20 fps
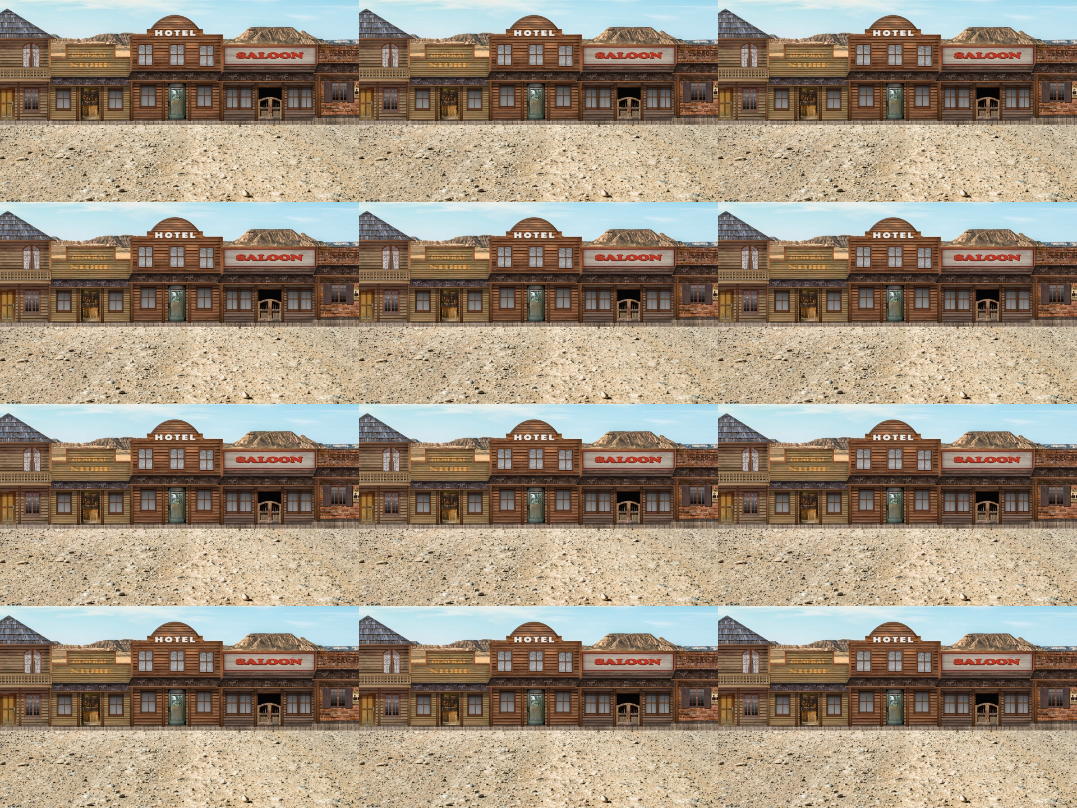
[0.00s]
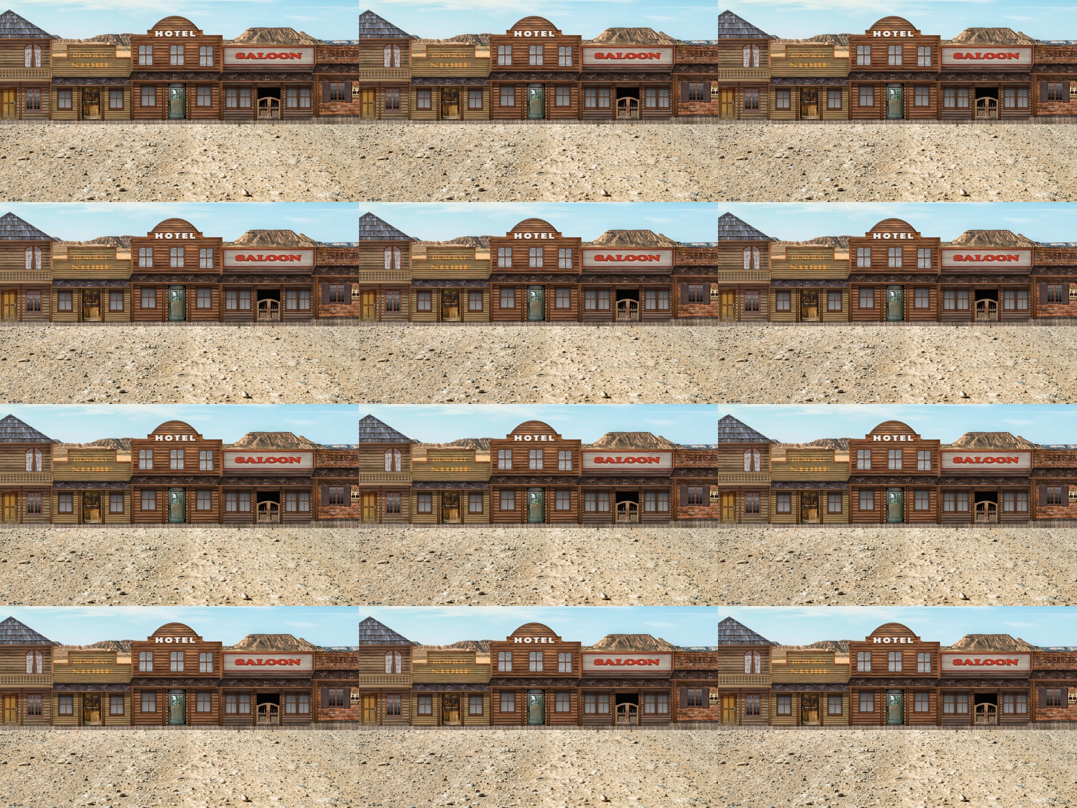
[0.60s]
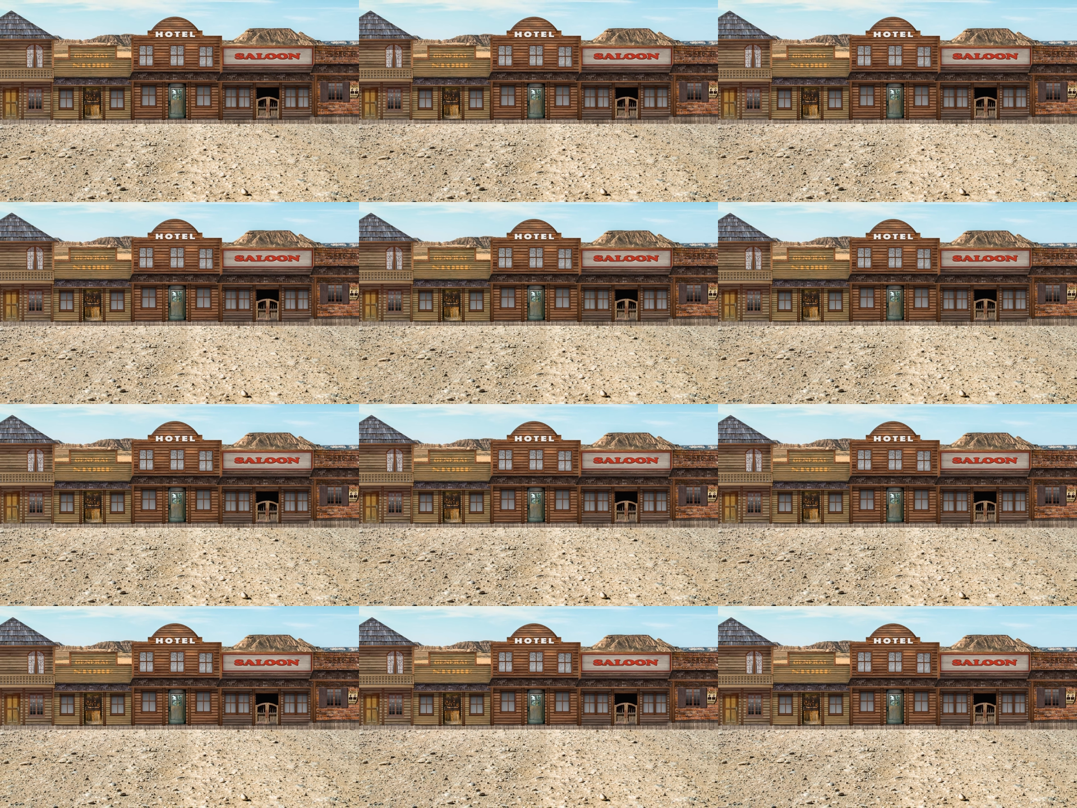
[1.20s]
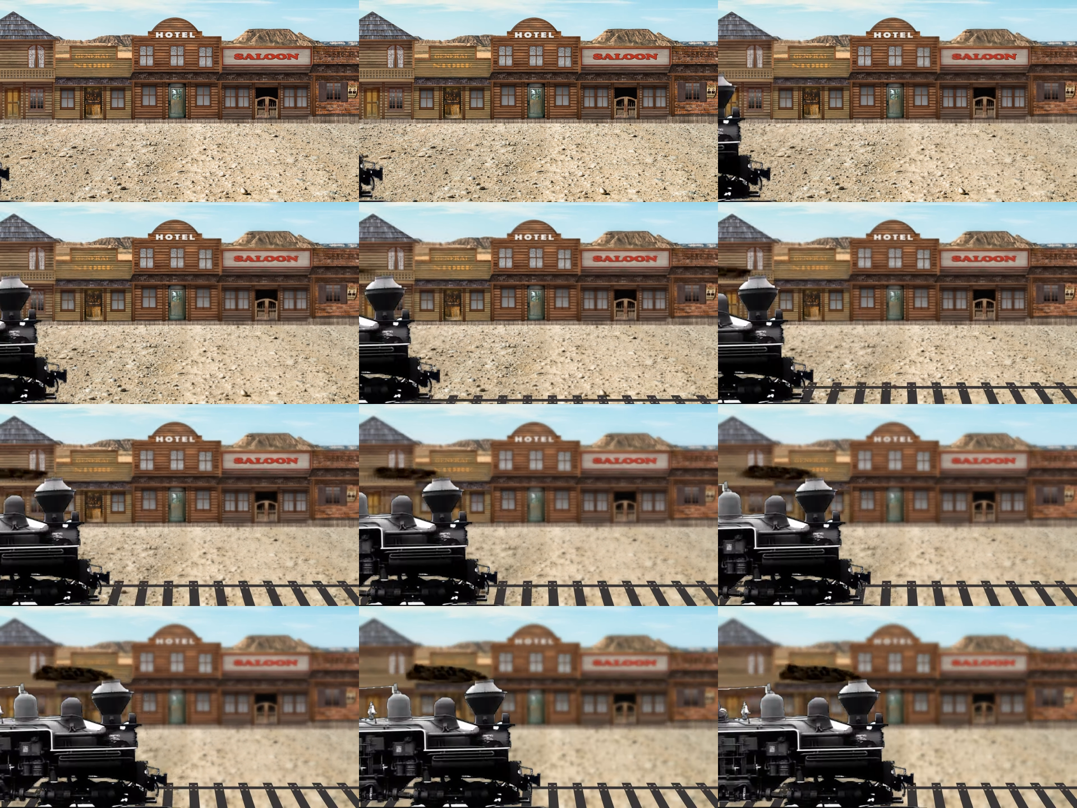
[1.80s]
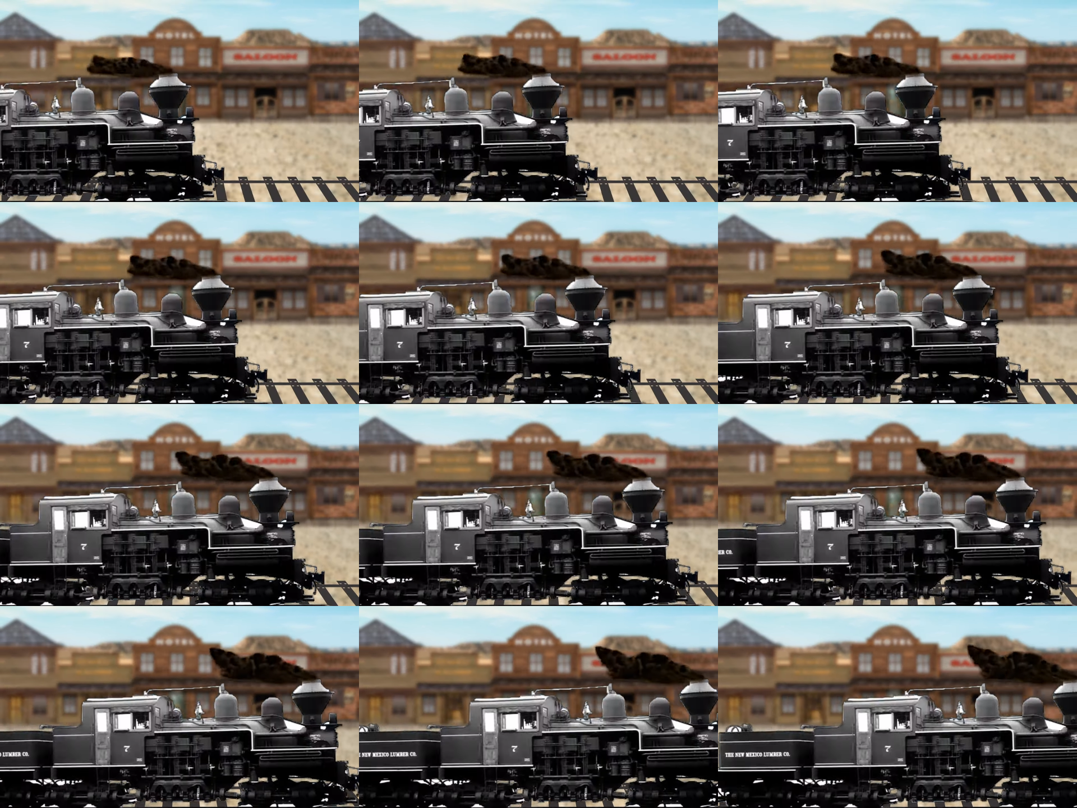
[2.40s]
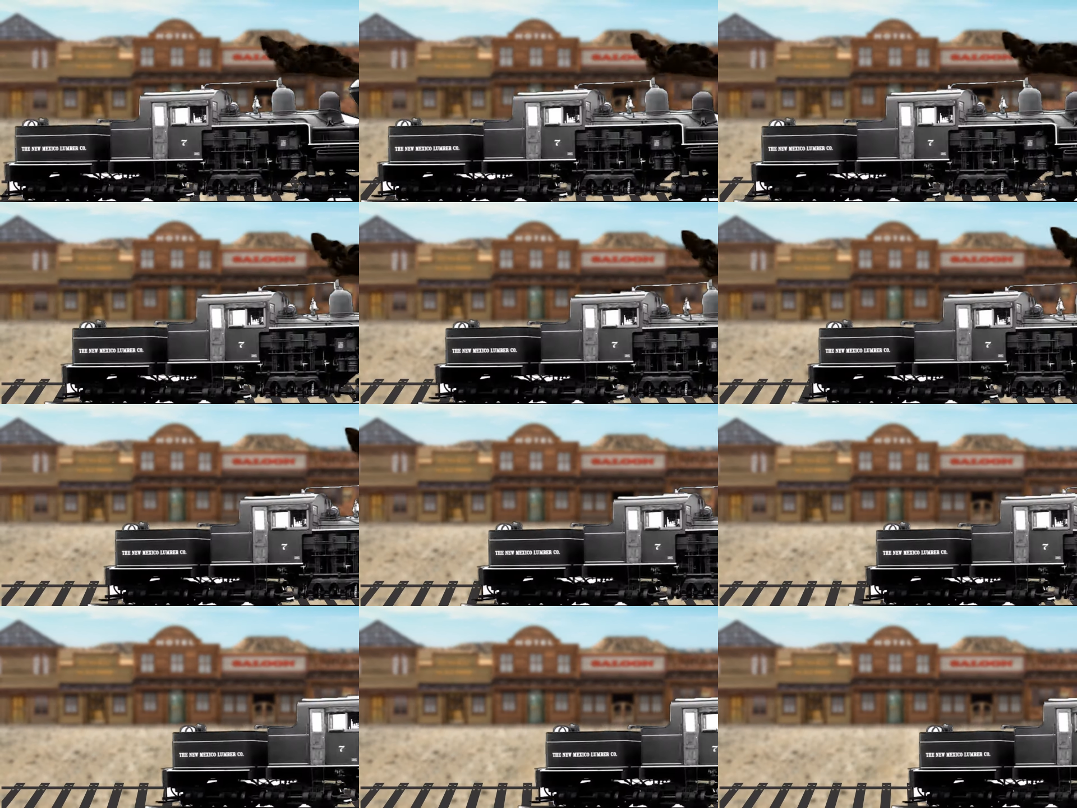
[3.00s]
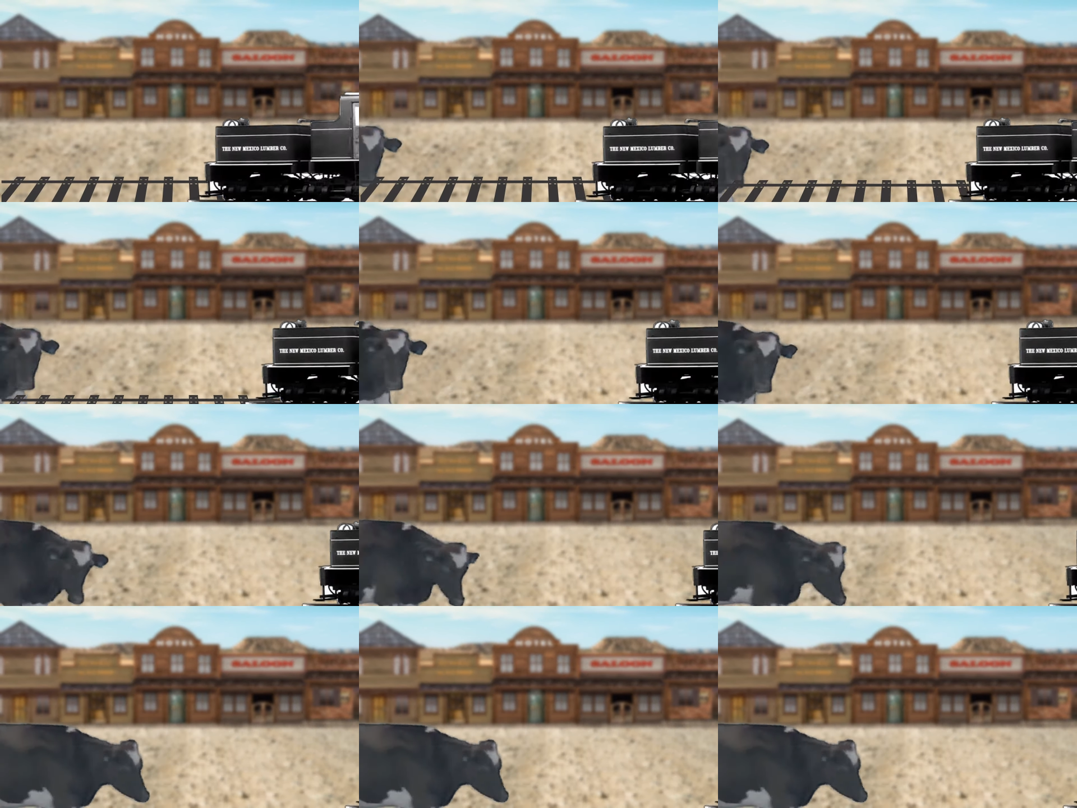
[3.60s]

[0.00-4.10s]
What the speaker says: (no speaker visible)